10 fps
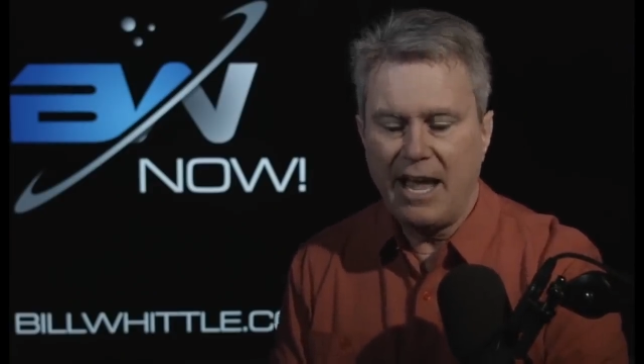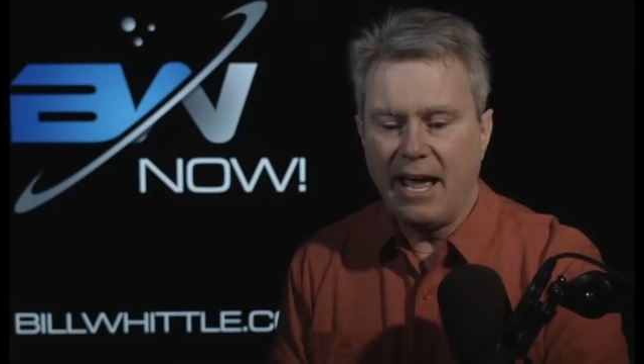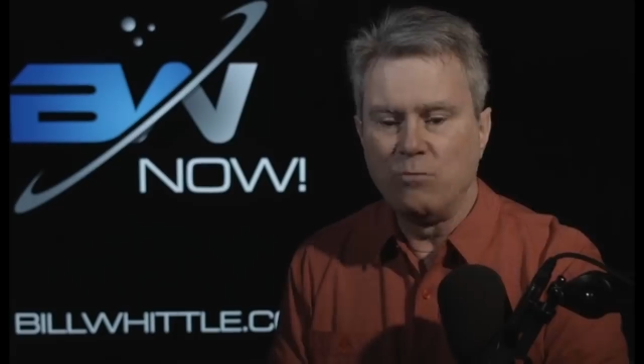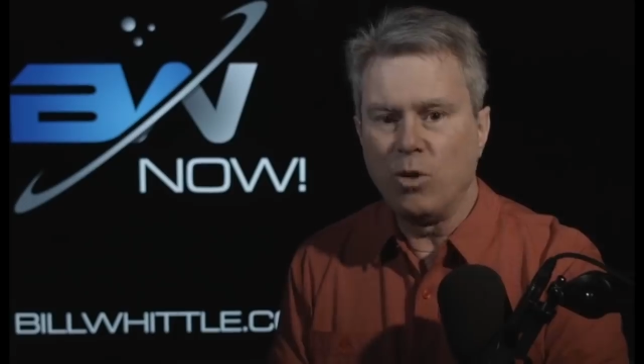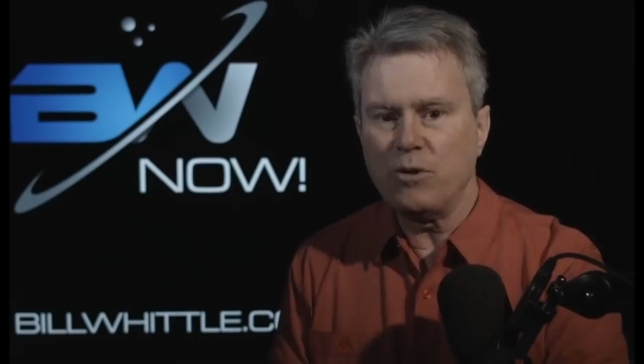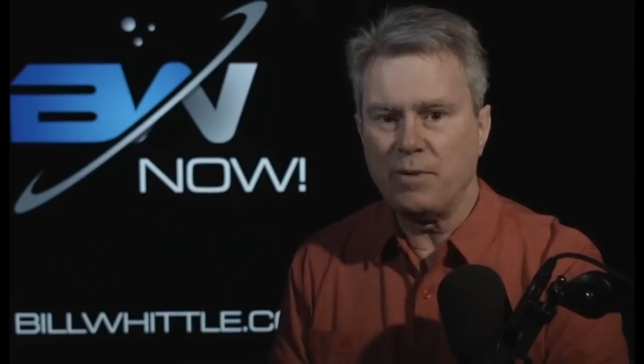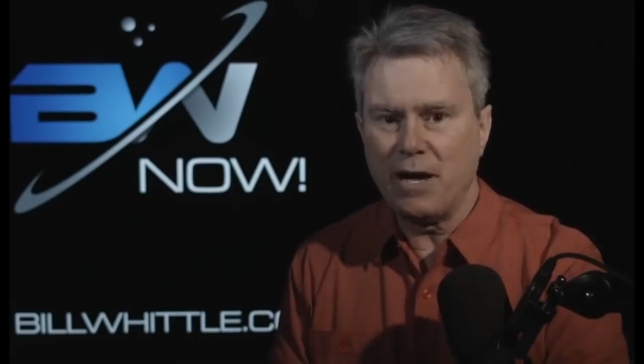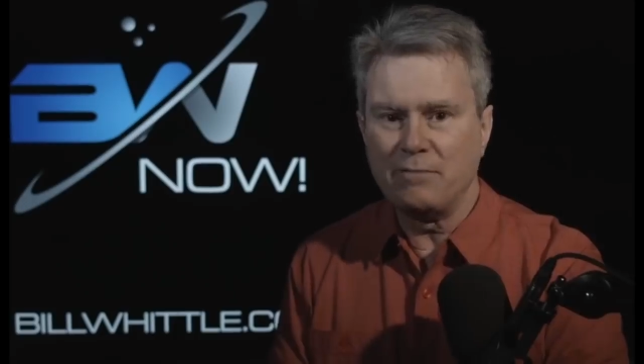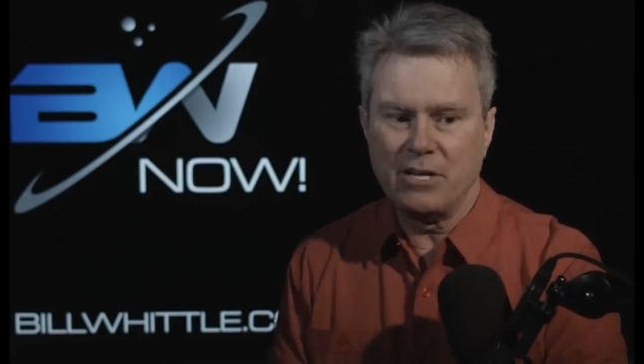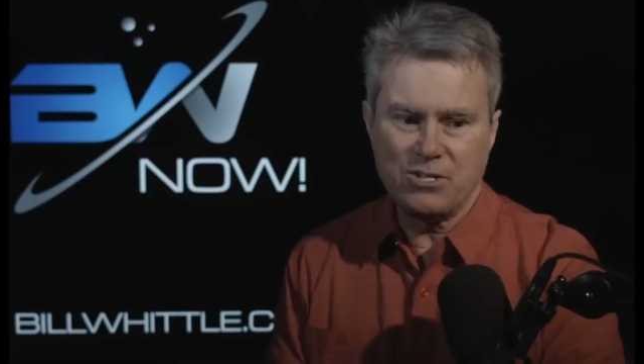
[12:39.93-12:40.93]
And what
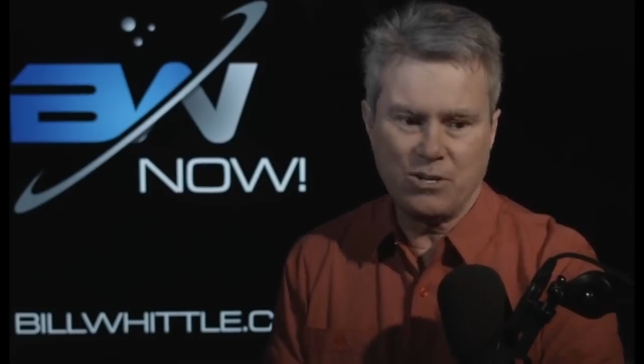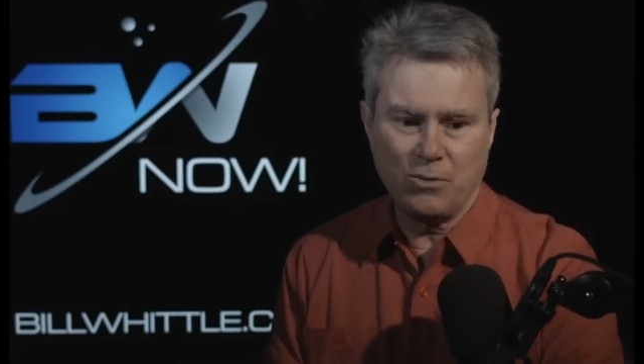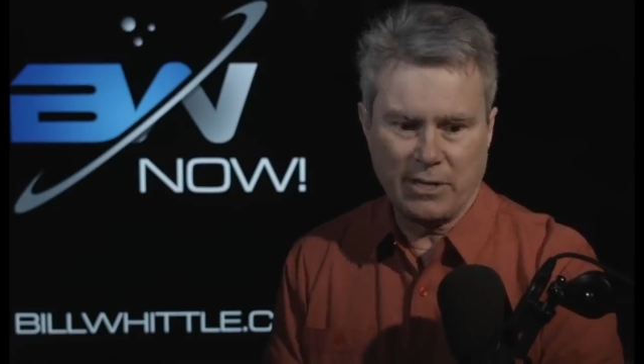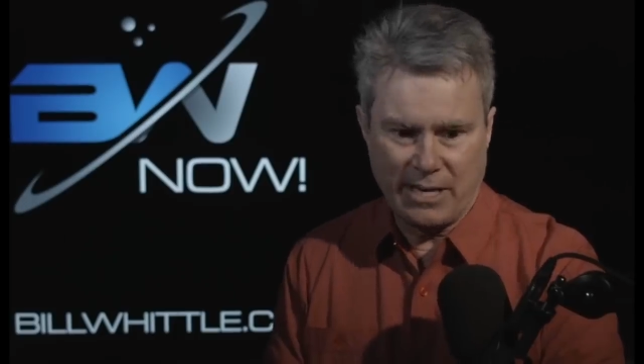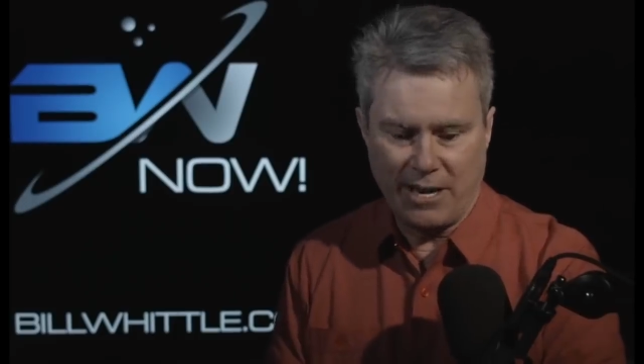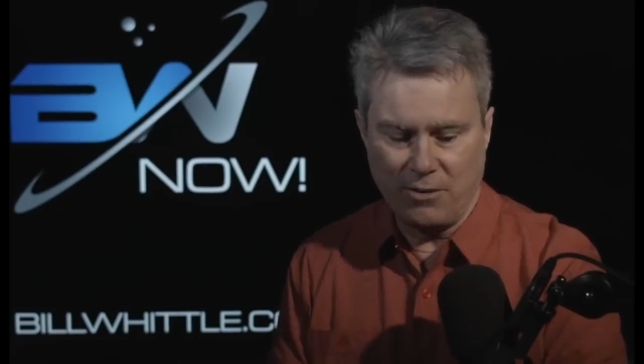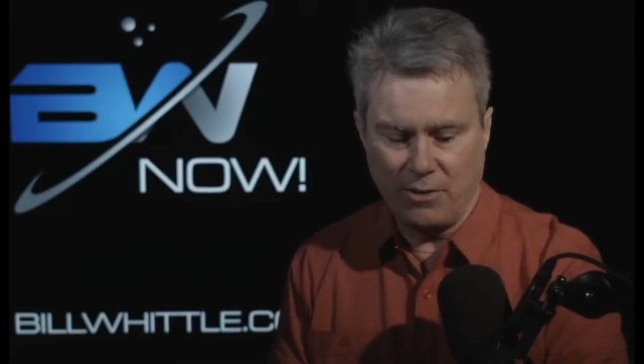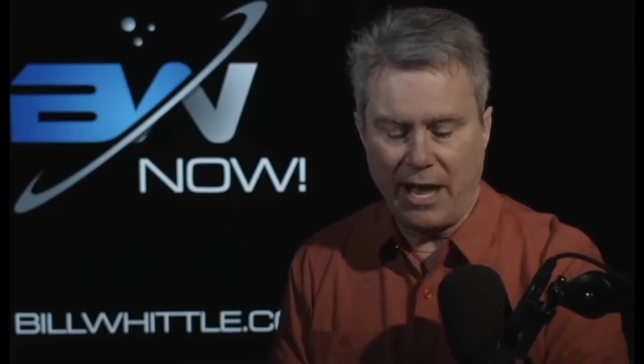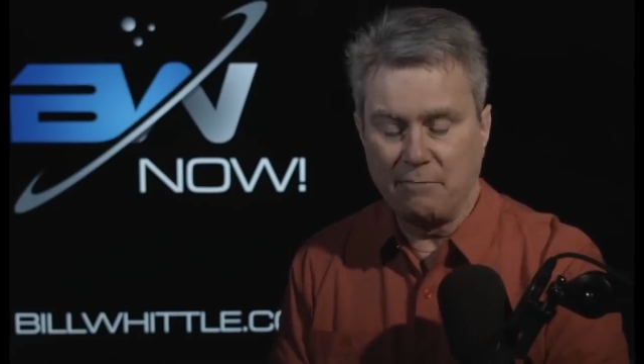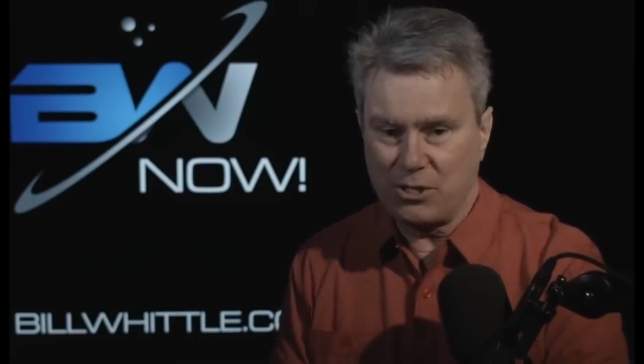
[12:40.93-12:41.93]
Obama is doing
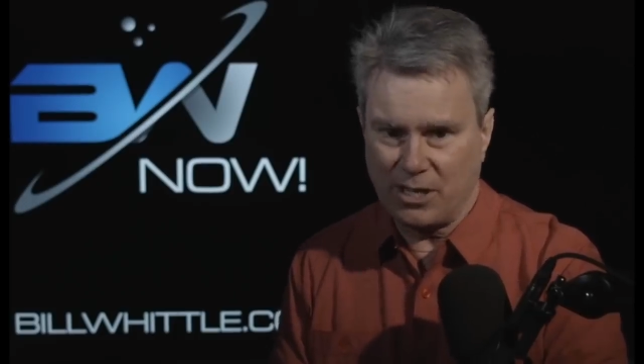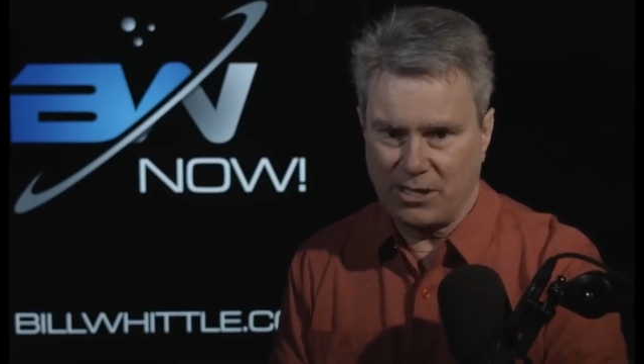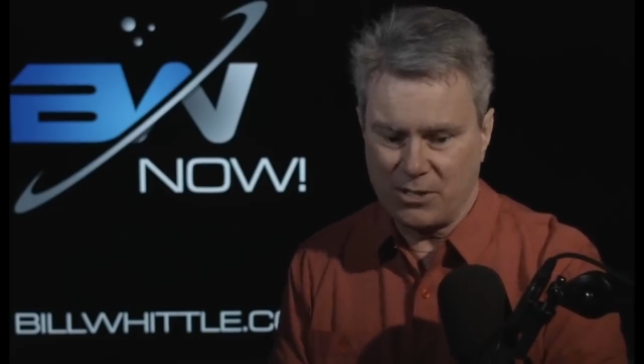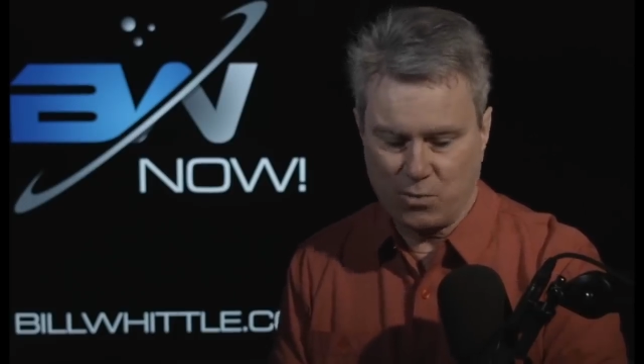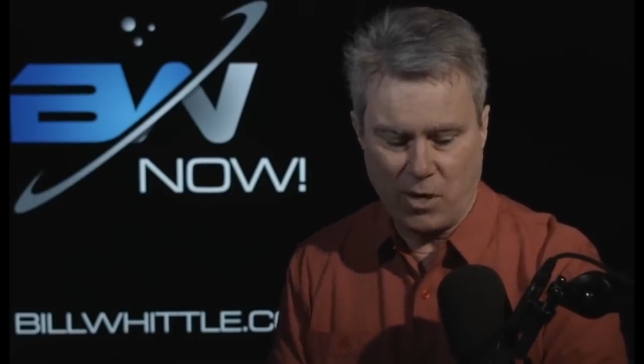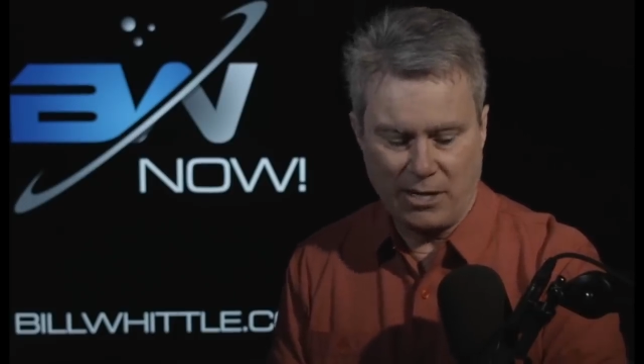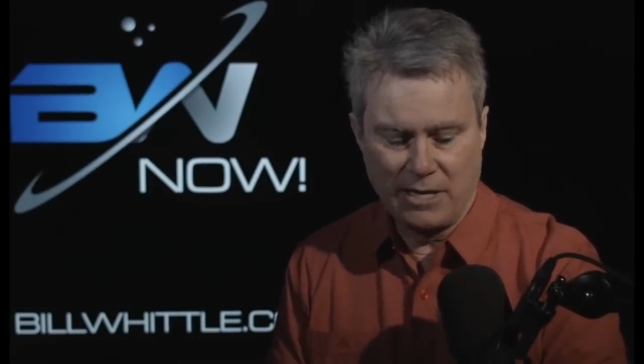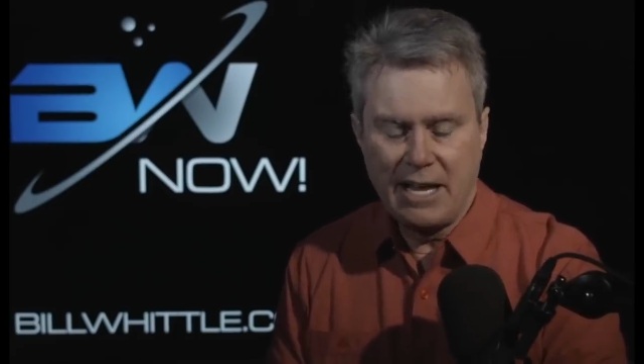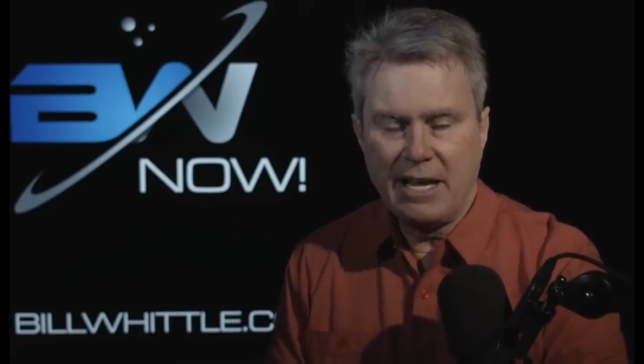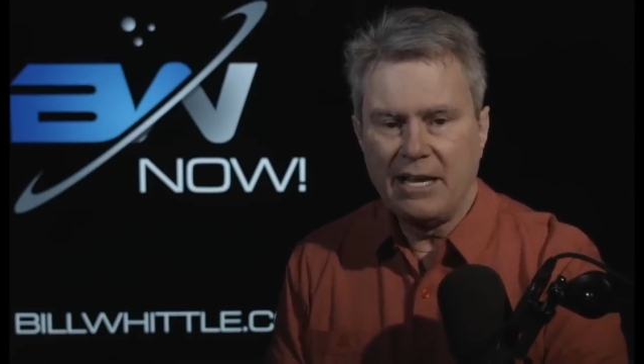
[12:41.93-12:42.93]
now, and Michelle as well,